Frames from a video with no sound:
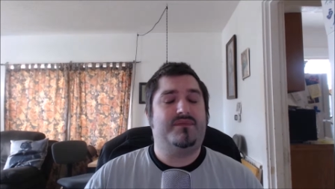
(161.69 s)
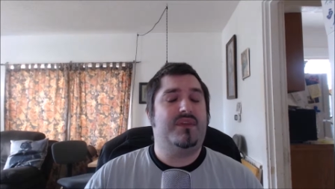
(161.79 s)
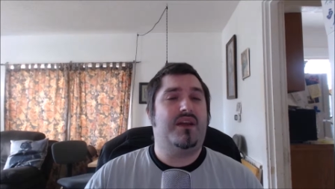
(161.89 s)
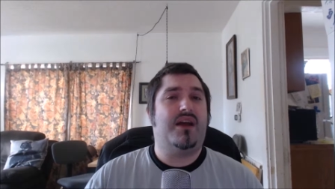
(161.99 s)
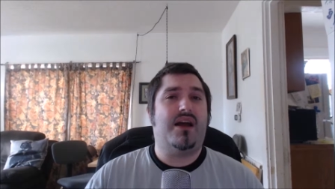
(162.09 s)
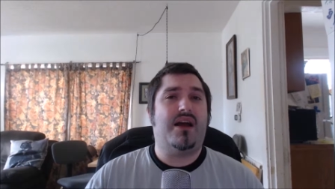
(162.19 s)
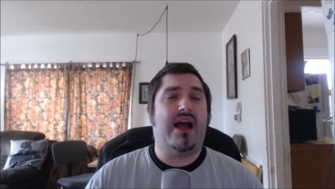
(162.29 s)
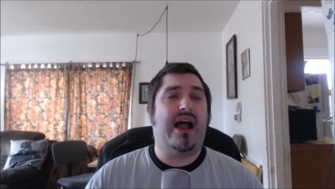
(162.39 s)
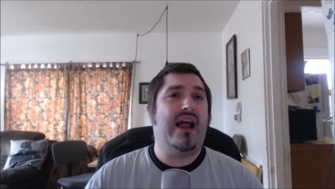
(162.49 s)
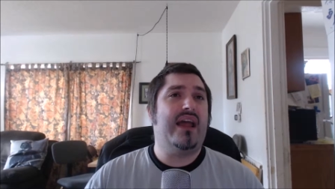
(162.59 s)

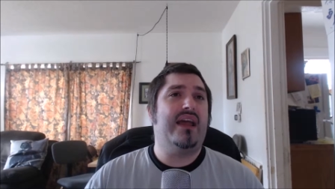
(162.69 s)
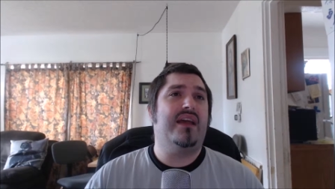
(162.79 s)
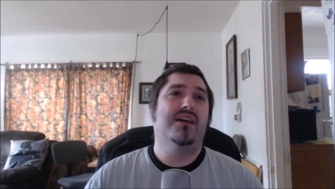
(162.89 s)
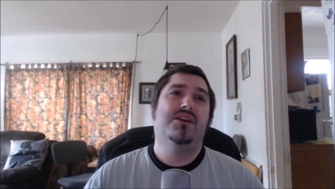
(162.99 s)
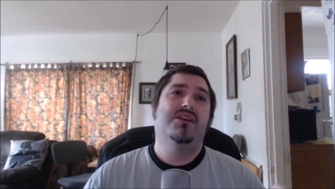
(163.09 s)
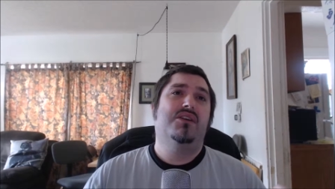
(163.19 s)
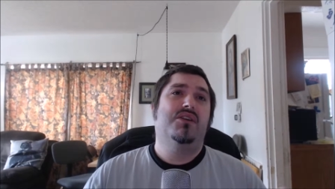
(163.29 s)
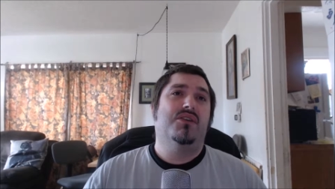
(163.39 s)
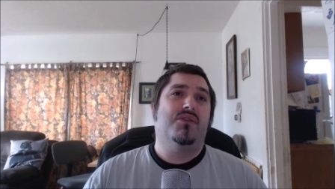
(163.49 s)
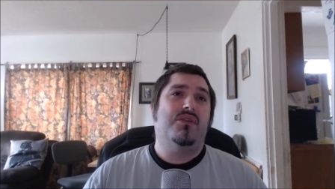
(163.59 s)
I
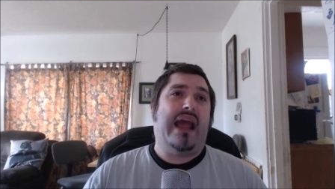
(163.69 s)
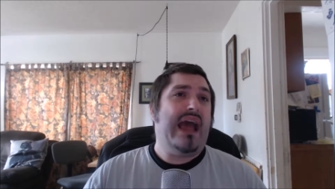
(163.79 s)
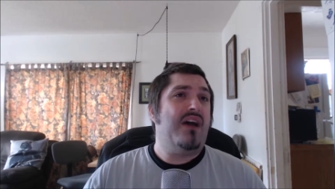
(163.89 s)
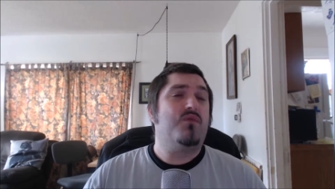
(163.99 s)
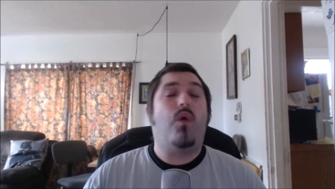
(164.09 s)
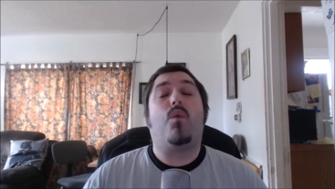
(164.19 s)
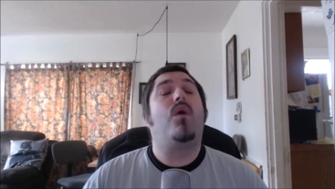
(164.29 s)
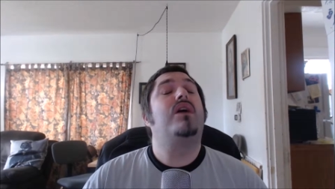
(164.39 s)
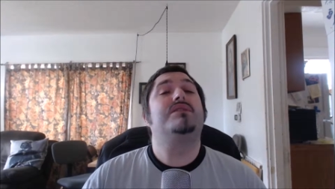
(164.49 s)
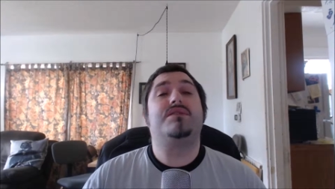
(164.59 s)
had what
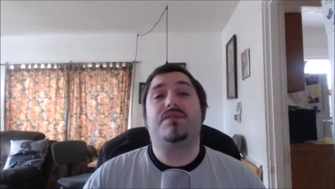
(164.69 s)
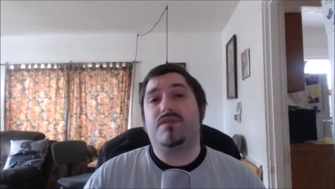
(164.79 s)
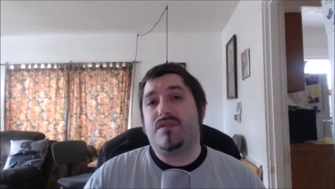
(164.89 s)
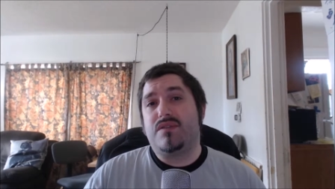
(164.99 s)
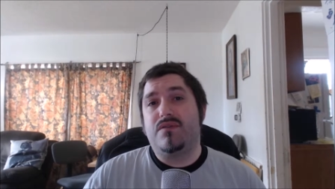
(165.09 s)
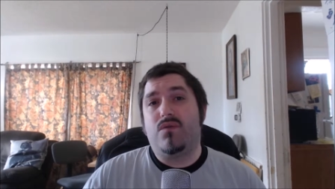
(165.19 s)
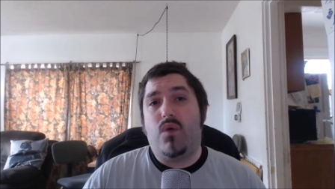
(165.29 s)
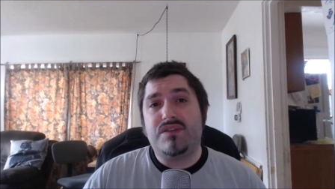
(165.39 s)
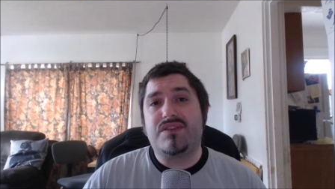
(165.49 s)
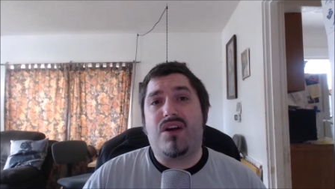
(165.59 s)
was
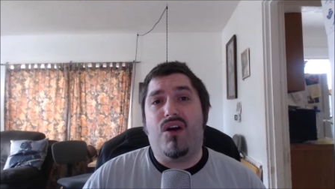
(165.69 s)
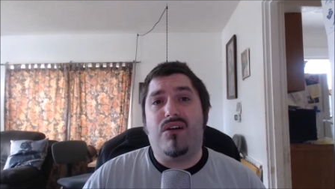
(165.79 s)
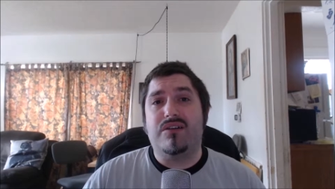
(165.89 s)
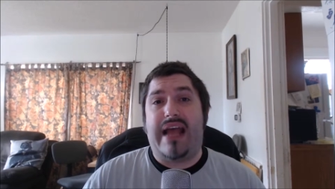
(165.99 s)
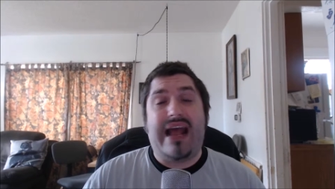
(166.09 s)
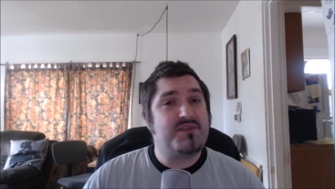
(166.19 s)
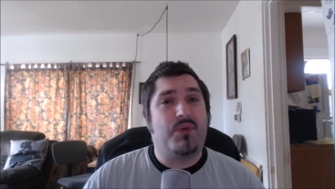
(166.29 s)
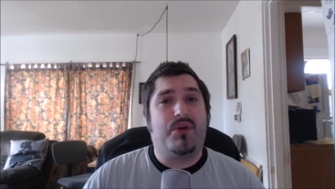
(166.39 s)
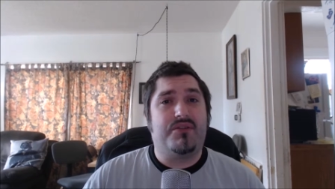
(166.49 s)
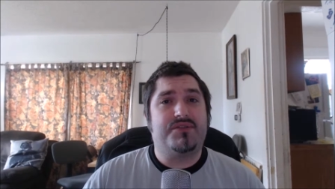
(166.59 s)
once called
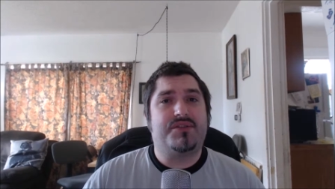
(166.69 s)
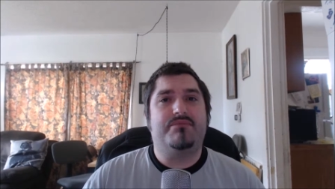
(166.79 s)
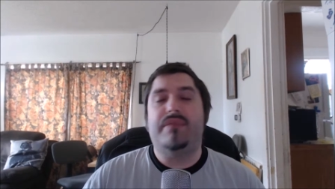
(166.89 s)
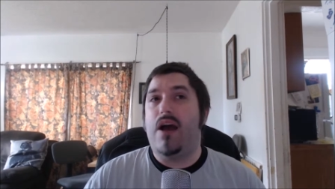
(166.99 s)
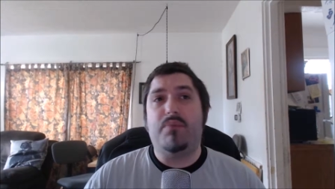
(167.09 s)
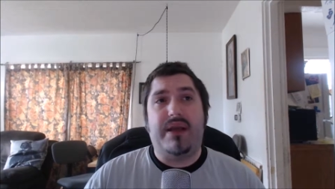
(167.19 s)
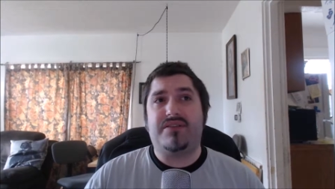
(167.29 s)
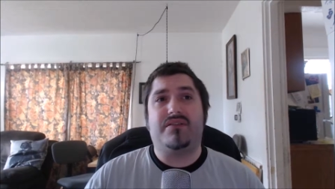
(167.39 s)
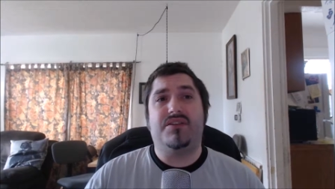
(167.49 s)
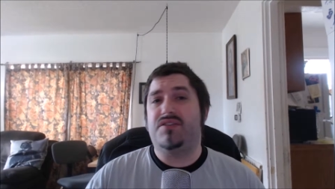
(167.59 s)
Asperger's, now
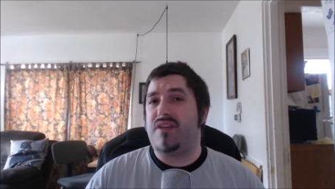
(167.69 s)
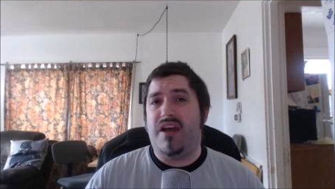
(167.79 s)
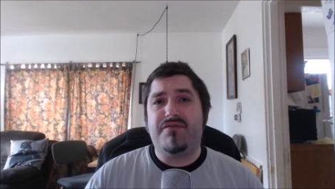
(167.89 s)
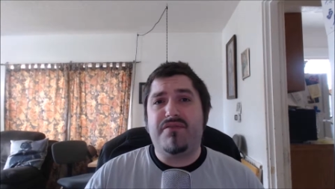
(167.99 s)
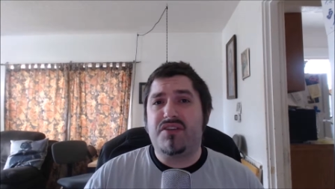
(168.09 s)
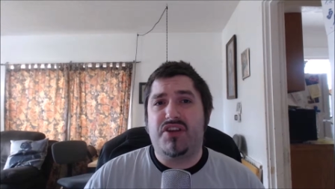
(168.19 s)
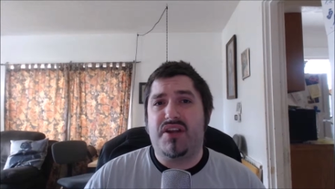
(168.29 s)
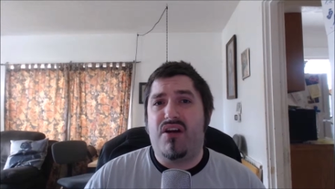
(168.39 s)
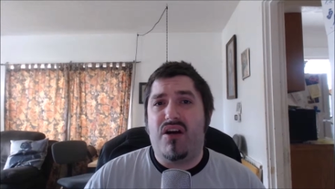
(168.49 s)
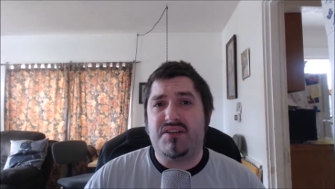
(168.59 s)
basically just high-functioning
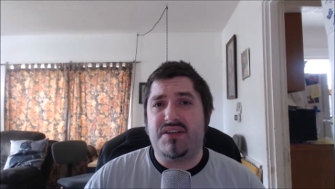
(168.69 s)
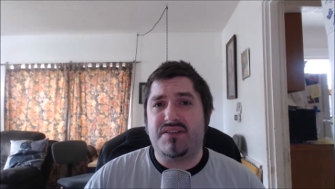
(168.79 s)
autism.